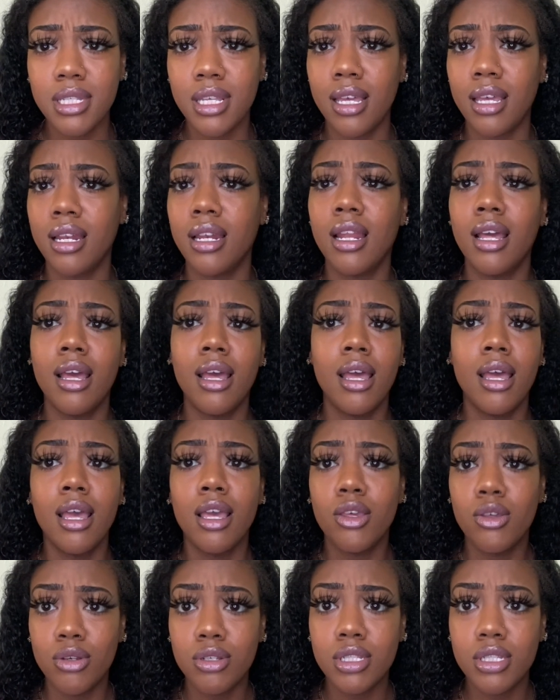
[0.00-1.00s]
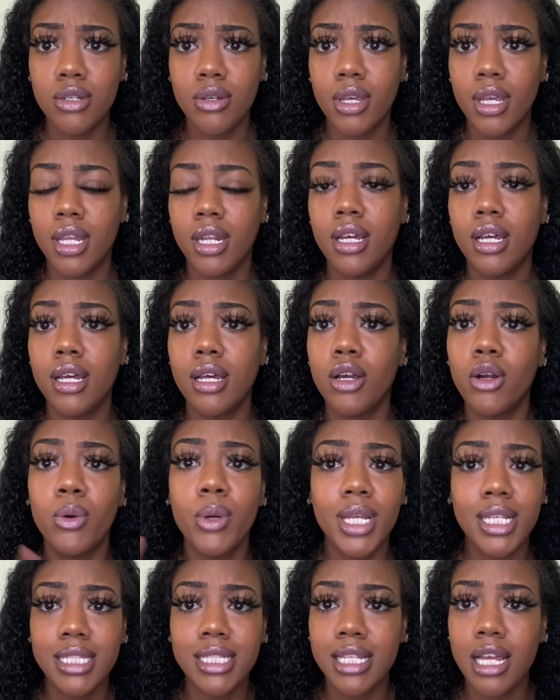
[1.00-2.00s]
and you'll still get a
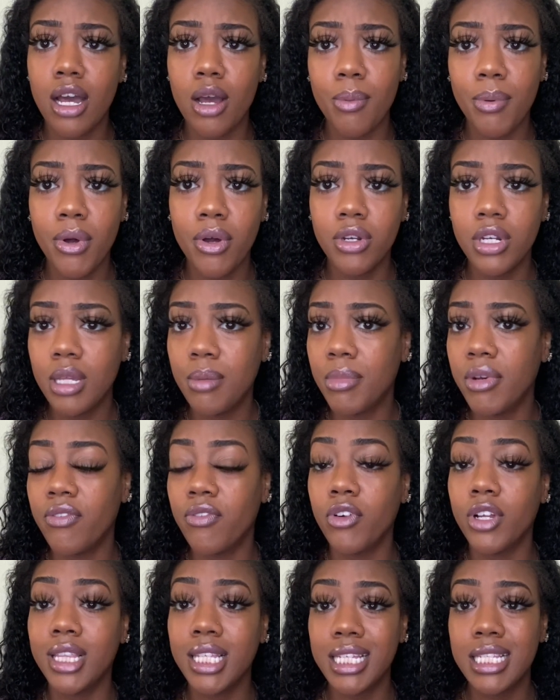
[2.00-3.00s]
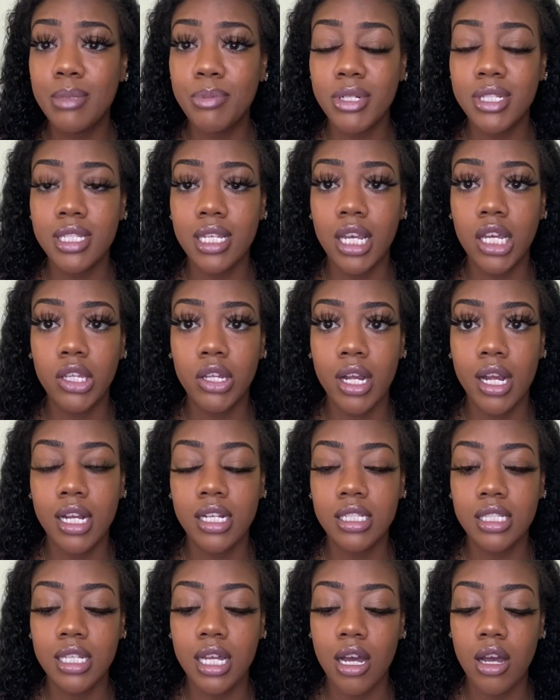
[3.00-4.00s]
quick style pony, but for this particular
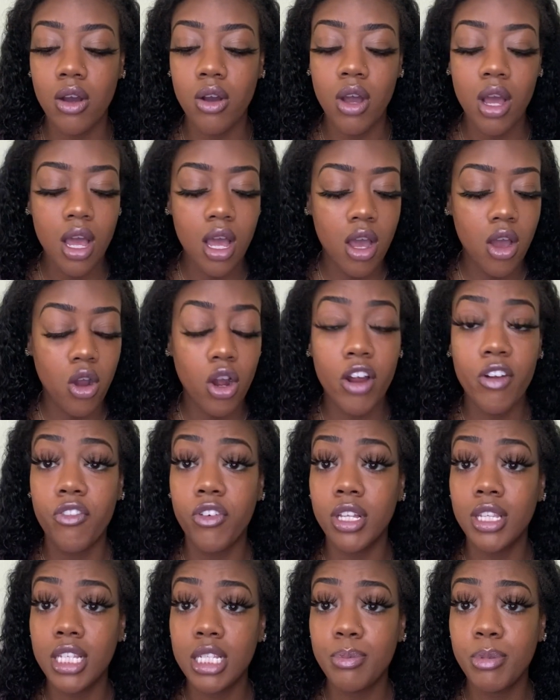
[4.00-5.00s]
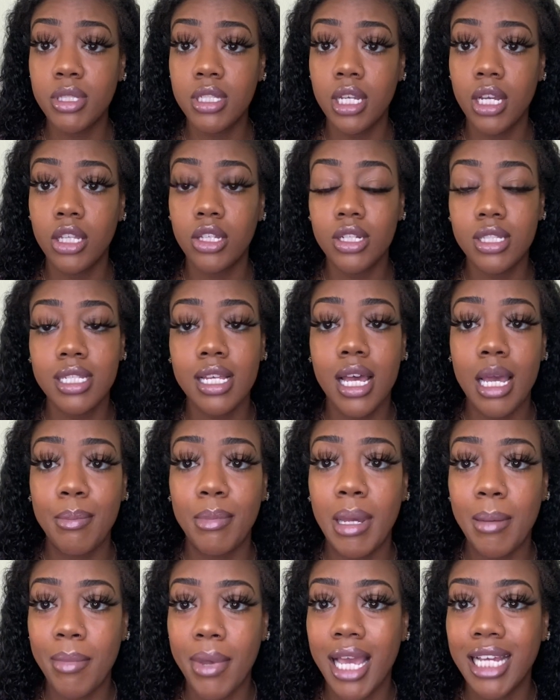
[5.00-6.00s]
hairstyle or for this particular time,
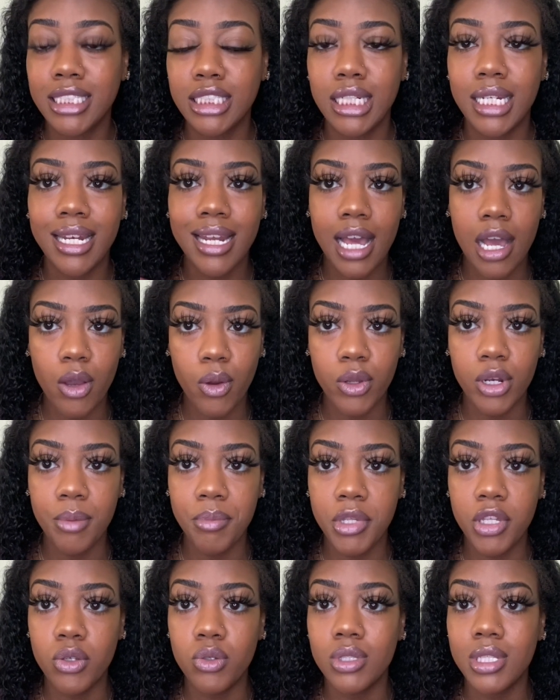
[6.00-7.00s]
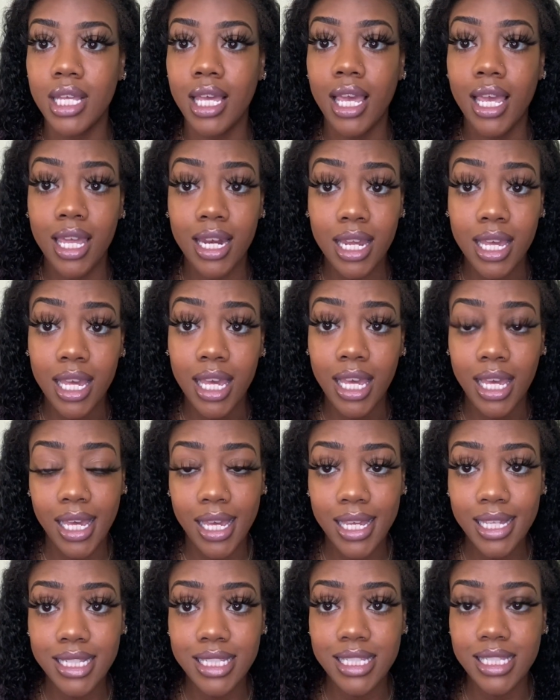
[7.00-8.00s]
I'm actually not going to be using any
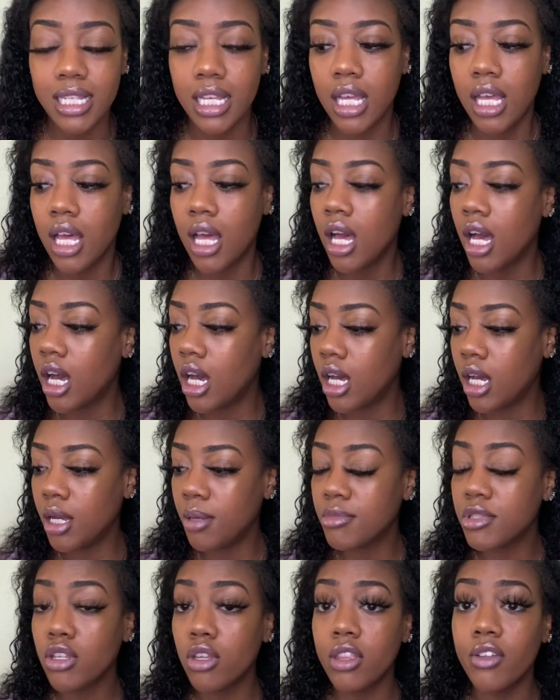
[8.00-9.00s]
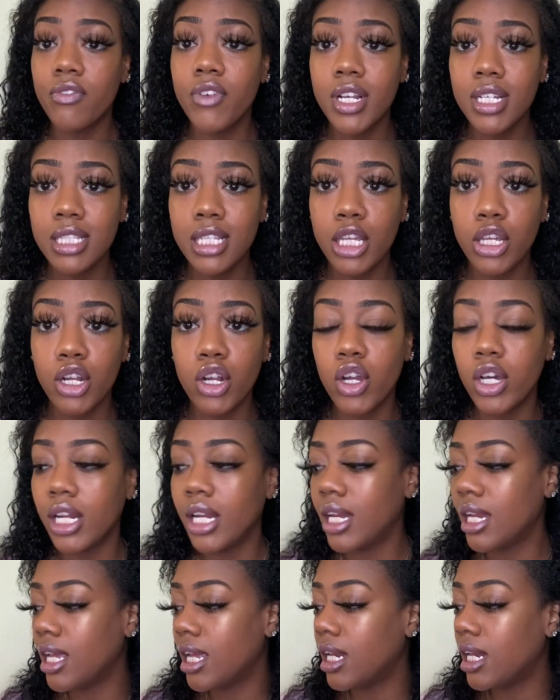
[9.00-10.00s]
heat. So the first thing you're going to
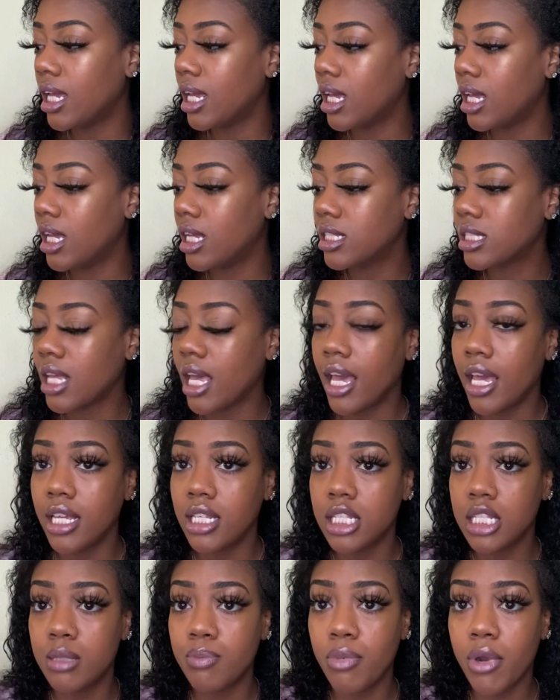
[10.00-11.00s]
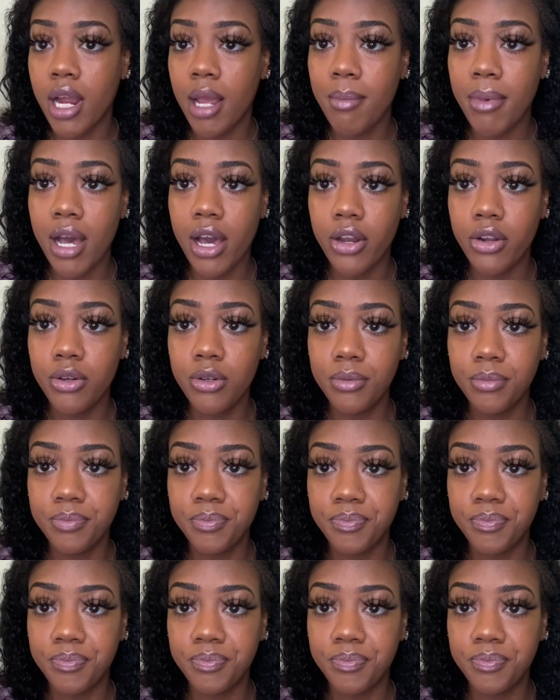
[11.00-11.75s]
need is a spray bottle.